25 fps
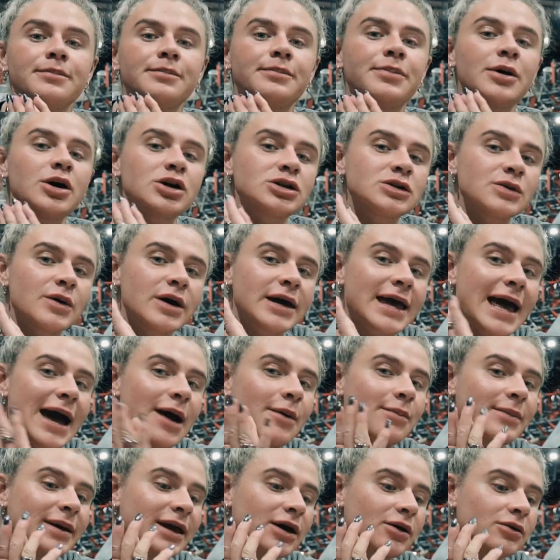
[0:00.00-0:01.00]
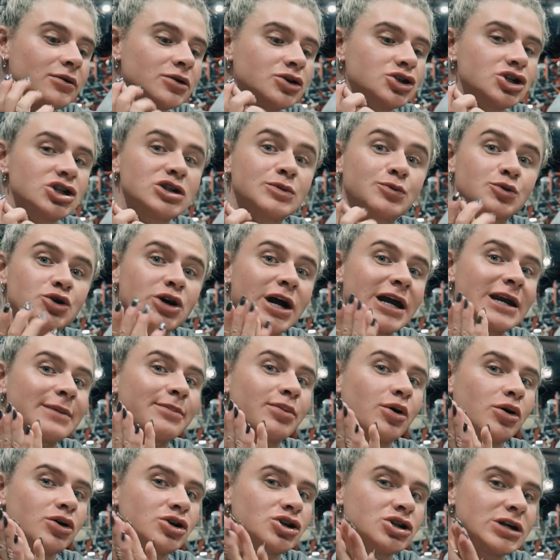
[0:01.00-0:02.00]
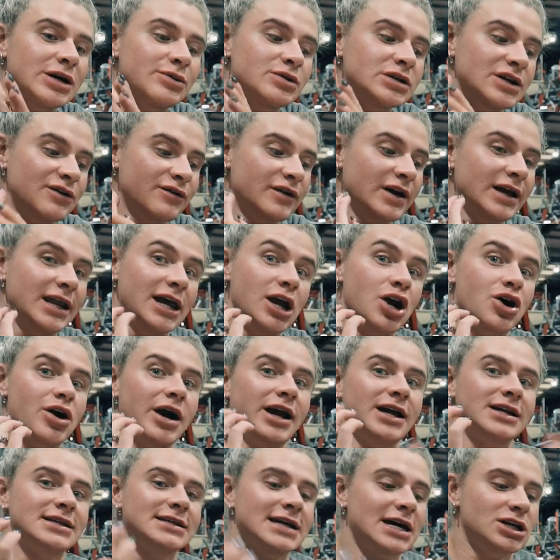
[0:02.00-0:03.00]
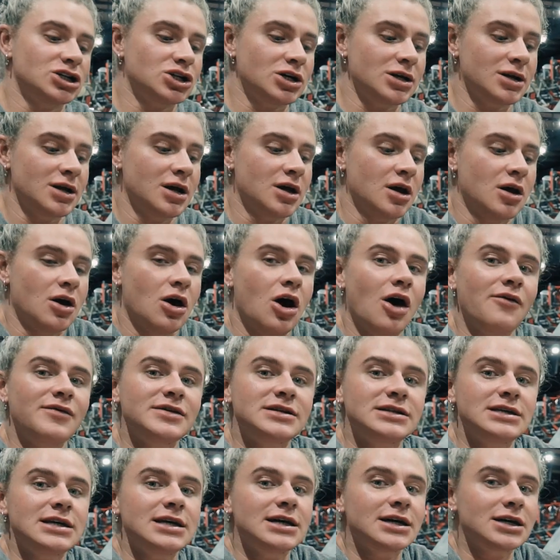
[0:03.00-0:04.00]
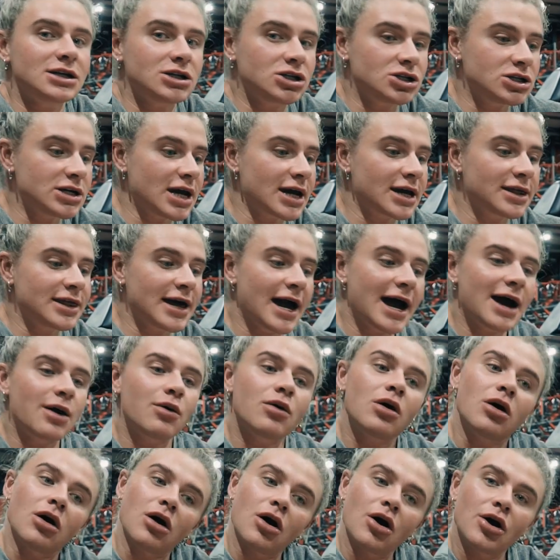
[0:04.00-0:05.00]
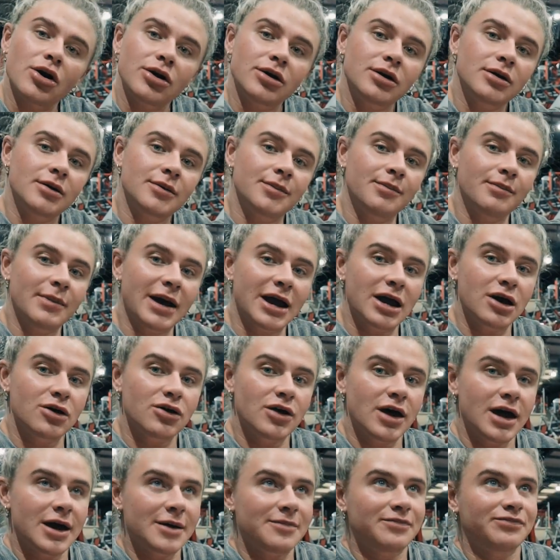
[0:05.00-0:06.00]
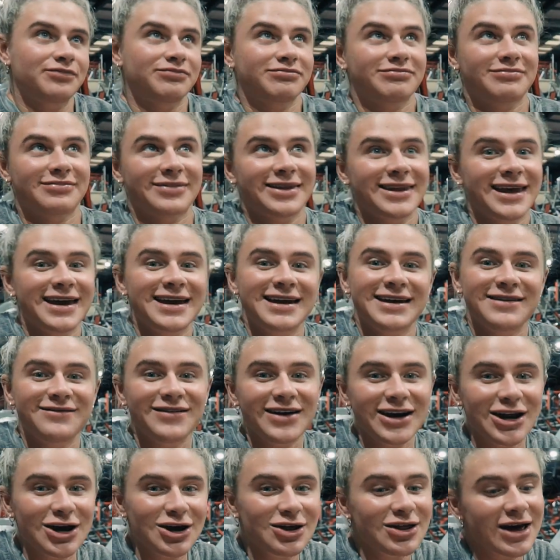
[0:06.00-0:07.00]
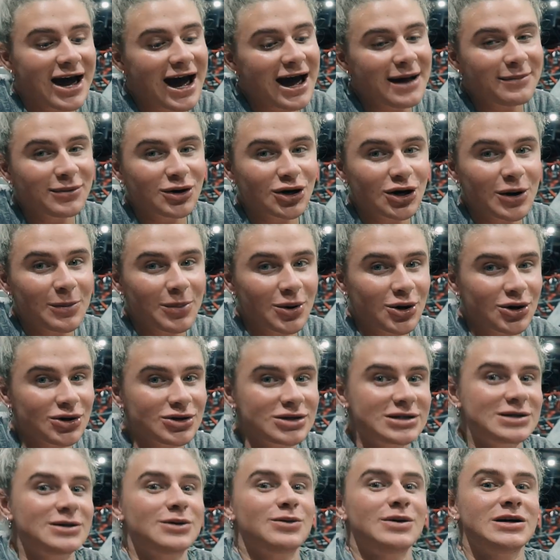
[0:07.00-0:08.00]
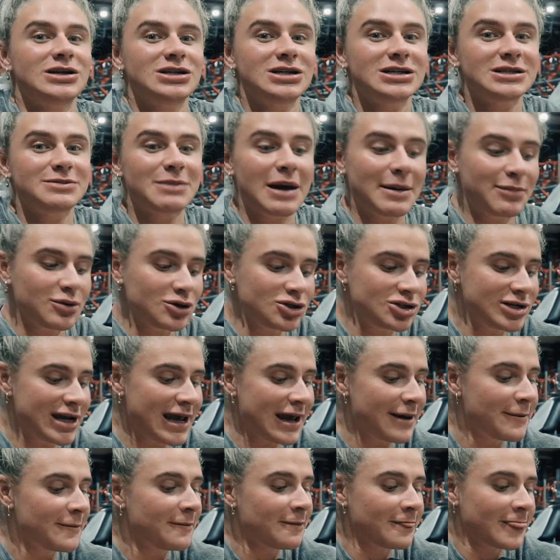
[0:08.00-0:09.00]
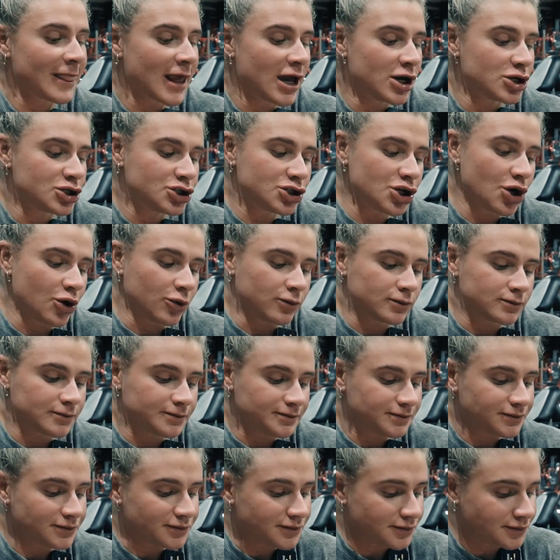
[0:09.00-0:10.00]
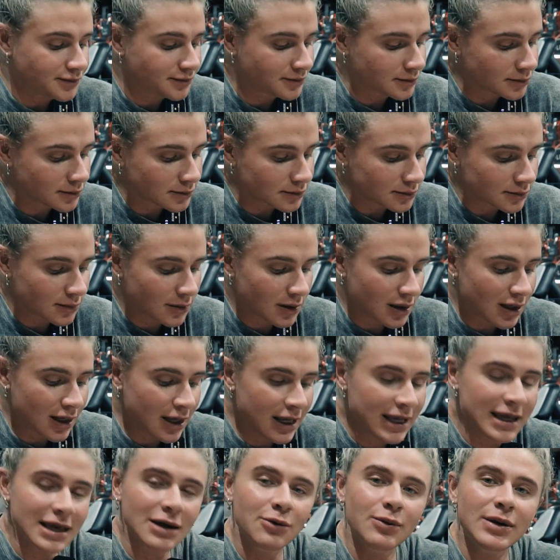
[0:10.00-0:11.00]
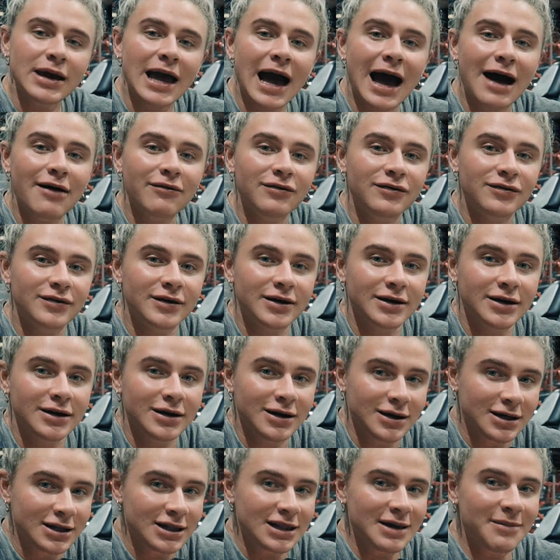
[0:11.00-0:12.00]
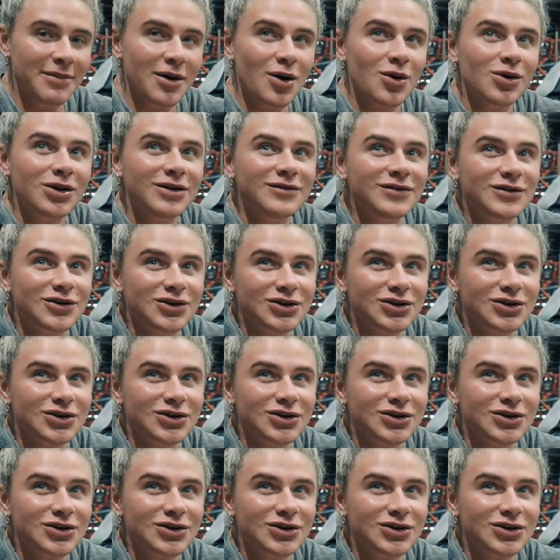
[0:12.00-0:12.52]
Post-workout meal, just train push. It was a really great session. Obviously you can check that out on my other video that I'm going to post, which is my push day. So here we have the bowl of